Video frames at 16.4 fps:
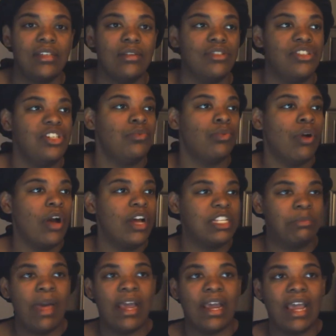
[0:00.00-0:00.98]
so she
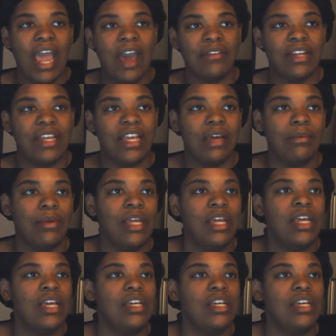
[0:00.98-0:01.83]
runs back after him.